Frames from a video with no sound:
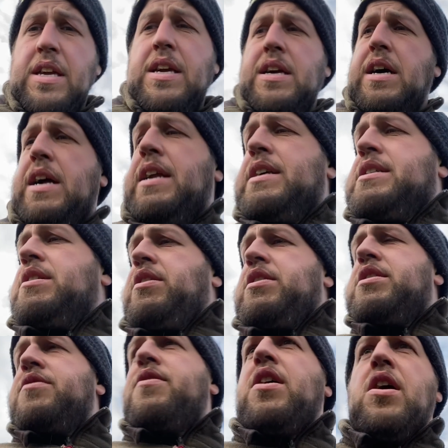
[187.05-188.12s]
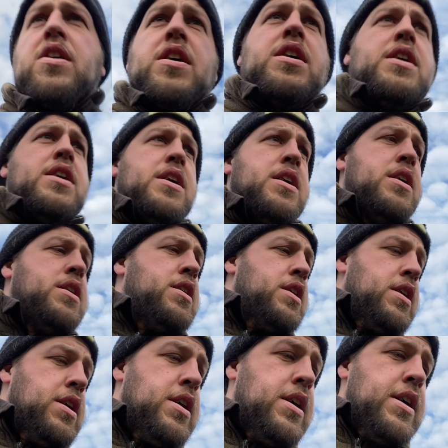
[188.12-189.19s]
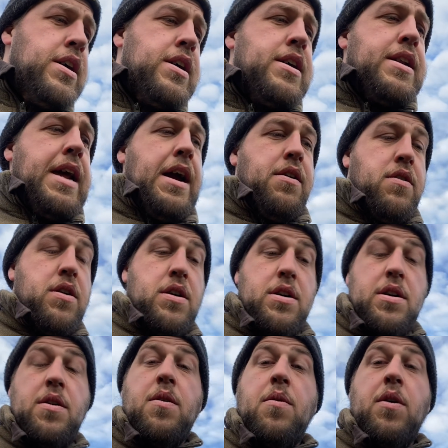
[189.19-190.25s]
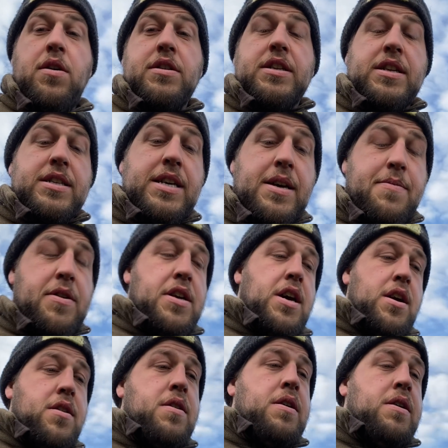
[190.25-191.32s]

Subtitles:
and it's solid as a rock. Now, what I was going to say a minute ago,